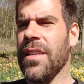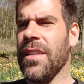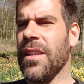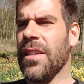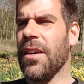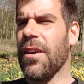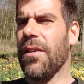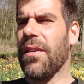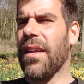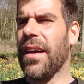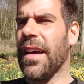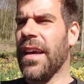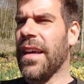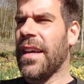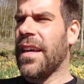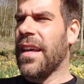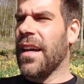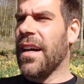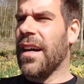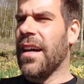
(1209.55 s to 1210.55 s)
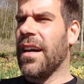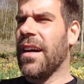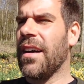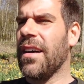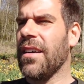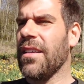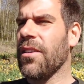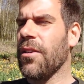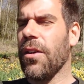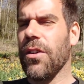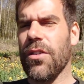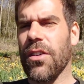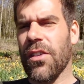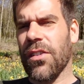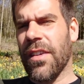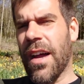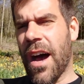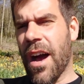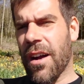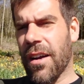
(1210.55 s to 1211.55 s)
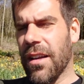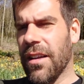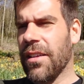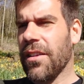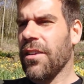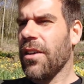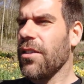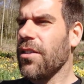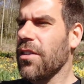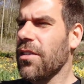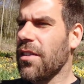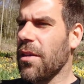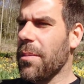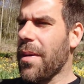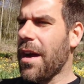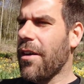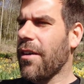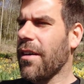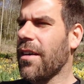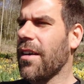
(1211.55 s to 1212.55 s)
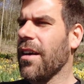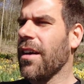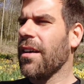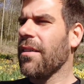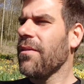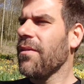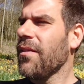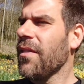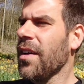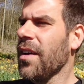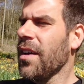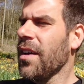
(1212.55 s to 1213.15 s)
You know, like not just Ireland, not just America,